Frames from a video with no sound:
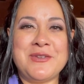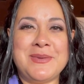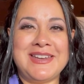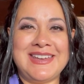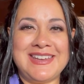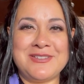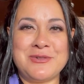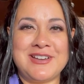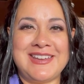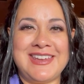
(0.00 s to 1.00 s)
everybody.
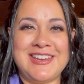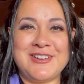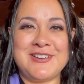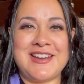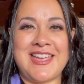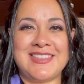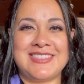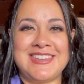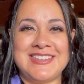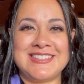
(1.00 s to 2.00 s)
We're here at
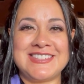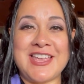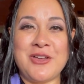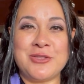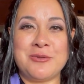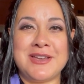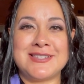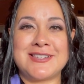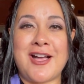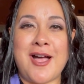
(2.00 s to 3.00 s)
the
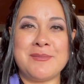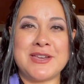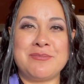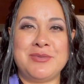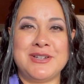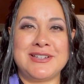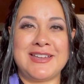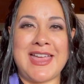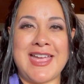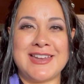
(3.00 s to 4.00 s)
Southwest Comic Book
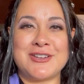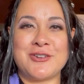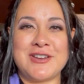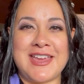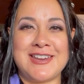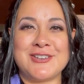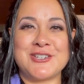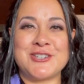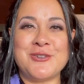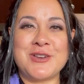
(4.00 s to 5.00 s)
and Creator
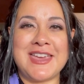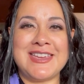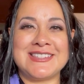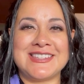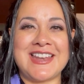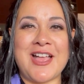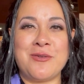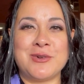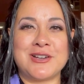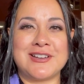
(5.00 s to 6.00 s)
Showcase in
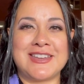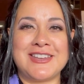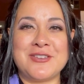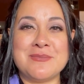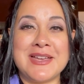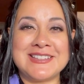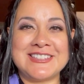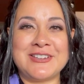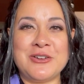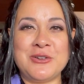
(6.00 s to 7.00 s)
Albuquerque, New
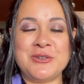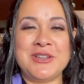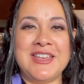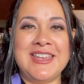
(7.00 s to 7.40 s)
Mexico.